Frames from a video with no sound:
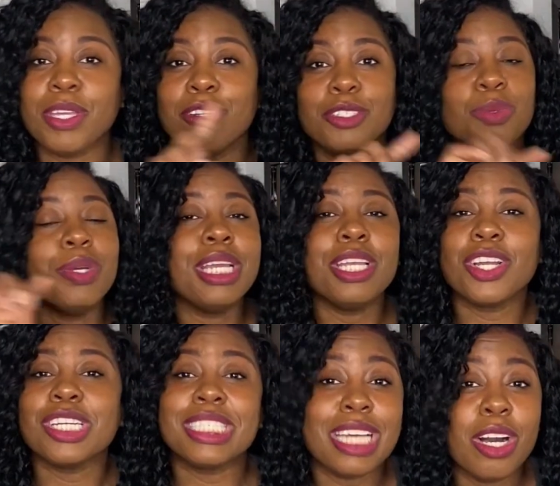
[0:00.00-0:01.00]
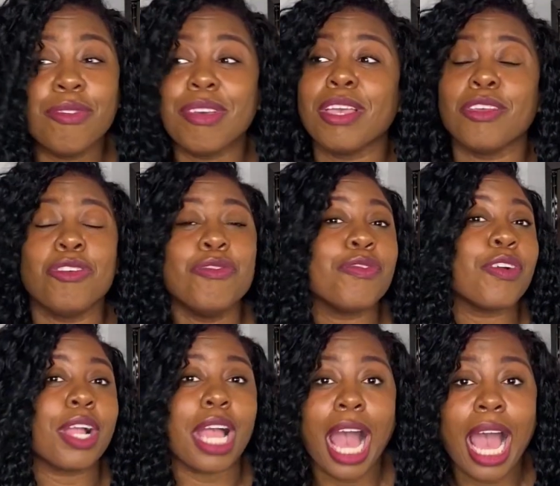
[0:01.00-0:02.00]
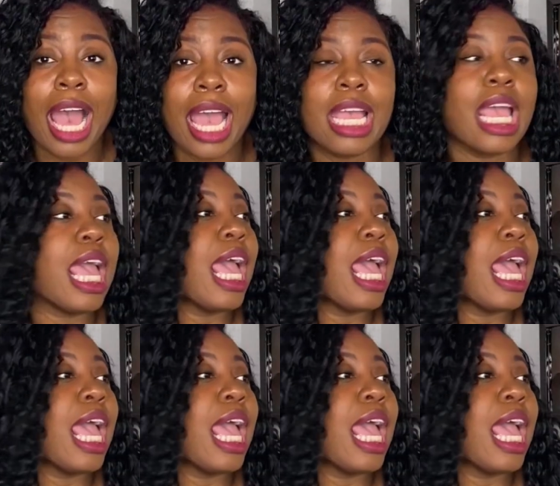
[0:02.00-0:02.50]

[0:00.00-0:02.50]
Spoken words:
you're doing it yourself and you forgot,